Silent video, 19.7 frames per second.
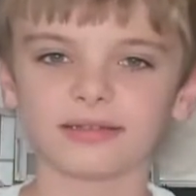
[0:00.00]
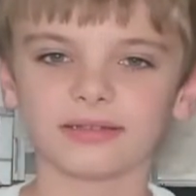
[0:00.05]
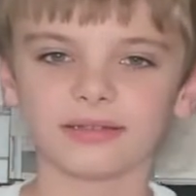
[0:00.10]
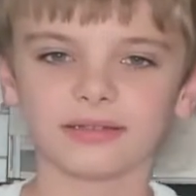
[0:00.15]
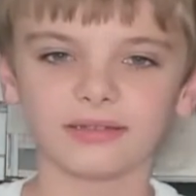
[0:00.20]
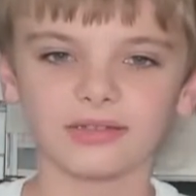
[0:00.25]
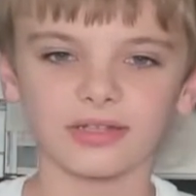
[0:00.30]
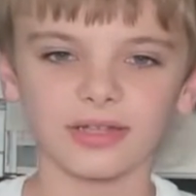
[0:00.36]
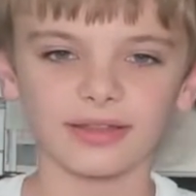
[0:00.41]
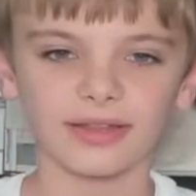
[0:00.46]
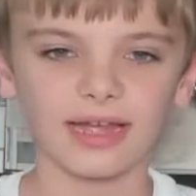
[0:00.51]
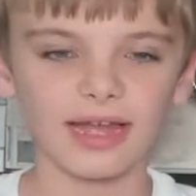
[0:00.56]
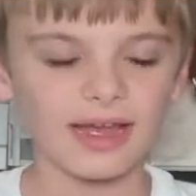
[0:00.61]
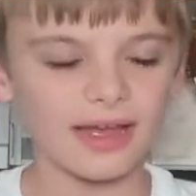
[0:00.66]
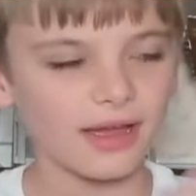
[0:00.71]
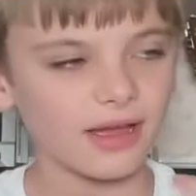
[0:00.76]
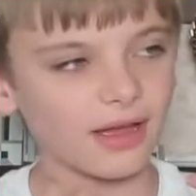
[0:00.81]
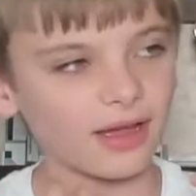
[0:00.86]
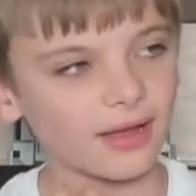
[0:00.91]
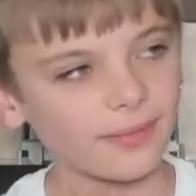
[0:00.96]
done that,
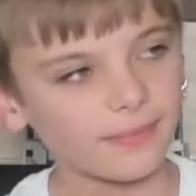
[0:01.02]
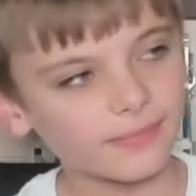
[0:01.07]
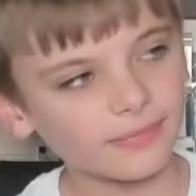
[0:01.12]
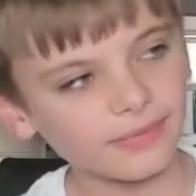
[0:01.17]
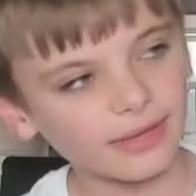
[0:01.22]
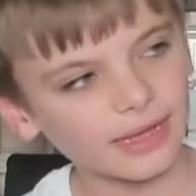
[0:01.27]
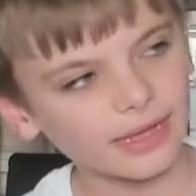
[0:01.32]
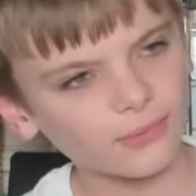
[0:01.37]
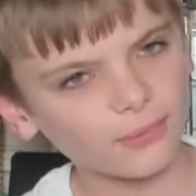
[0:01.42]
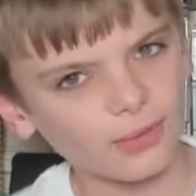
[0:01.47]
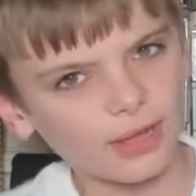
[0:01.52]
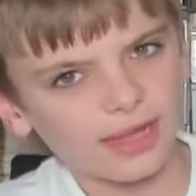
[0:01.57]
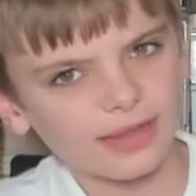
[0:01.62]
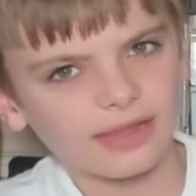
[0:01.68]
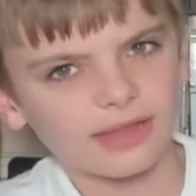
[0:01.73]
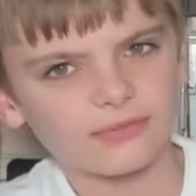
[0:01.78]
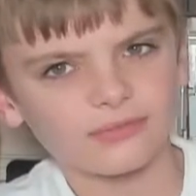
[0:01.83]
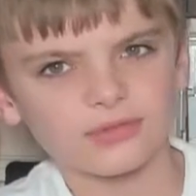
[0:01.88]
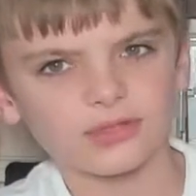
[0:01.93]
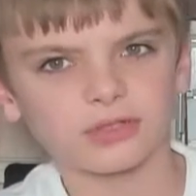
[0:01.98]
and why
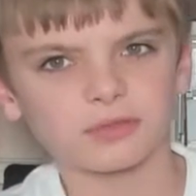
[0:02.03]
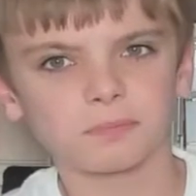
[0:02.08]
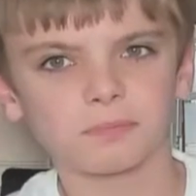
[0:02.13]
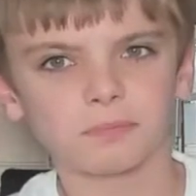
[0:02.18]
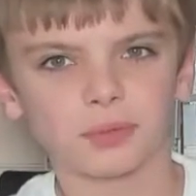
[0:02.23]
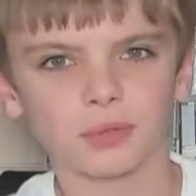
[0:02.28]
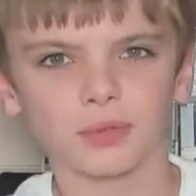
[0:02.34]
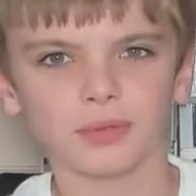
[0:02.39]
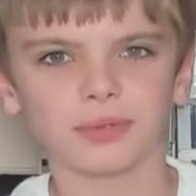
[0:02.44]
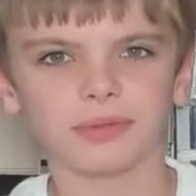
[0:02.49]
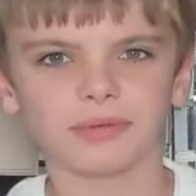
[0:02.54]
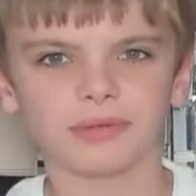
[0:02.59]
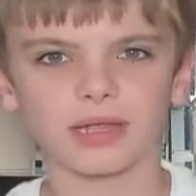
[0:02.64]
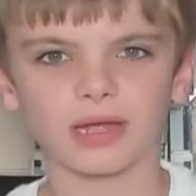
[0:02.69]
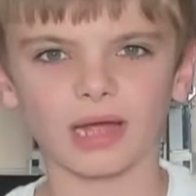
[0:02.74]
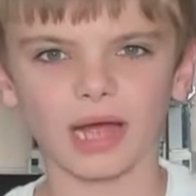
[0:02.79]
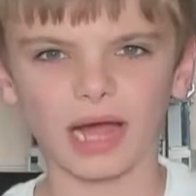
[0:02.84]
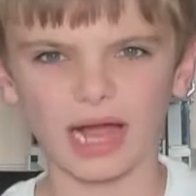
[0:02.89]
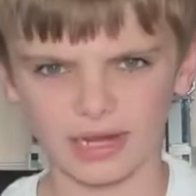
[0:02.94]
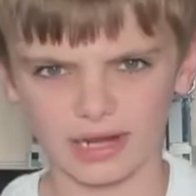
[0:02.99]
they've just put
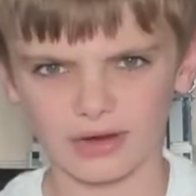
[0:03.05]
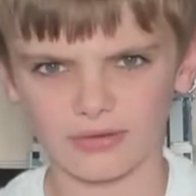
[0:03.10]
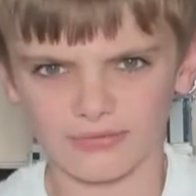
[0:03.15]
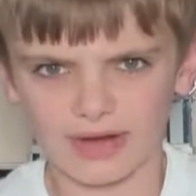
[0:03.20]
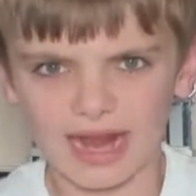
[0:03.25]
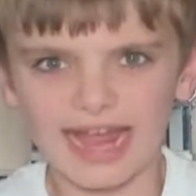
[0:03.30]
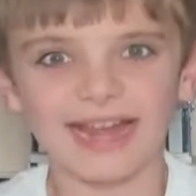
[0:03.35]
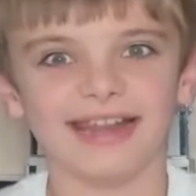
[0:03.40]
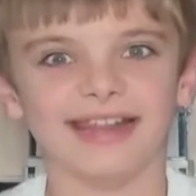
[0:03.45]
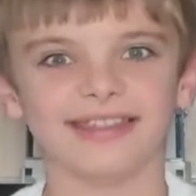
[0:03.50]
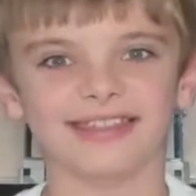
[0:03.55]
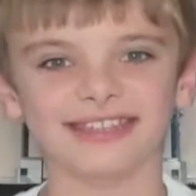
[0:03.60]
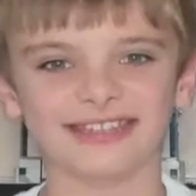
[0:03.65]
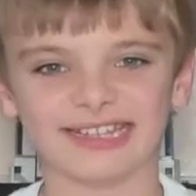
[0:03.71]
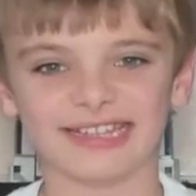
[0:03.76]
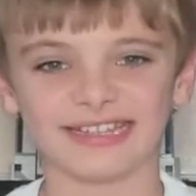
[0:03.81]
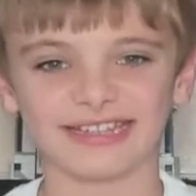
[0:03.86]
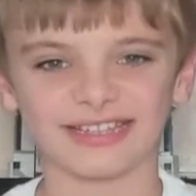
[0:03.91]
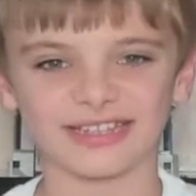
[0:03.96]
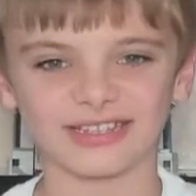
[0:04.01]
Kylo Ren
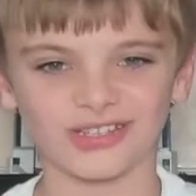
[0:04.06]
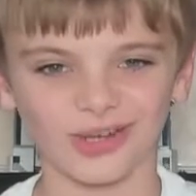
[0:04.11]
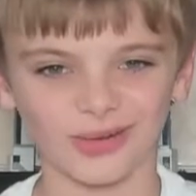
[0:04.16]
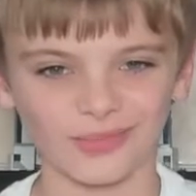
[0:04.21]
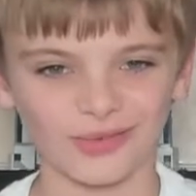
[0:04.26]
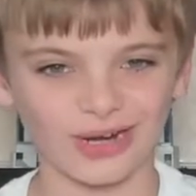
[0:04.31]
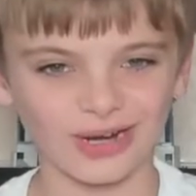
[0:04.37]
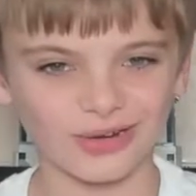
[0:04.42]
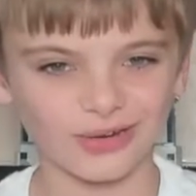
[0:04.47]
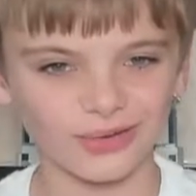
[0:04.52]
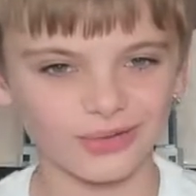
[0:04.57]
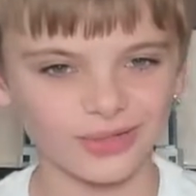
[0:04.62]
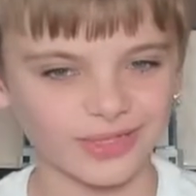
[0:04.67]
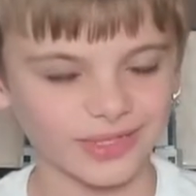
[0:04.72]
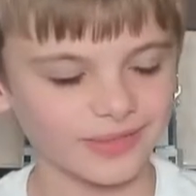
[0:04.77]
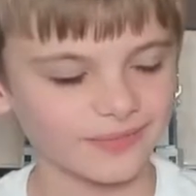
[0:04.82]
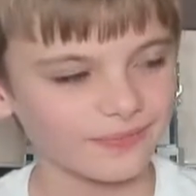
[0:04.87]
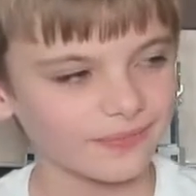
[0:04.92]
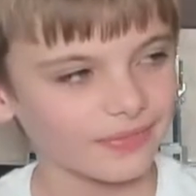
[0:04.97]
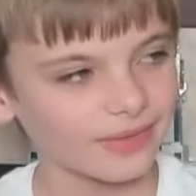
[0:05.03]
in the top right corner.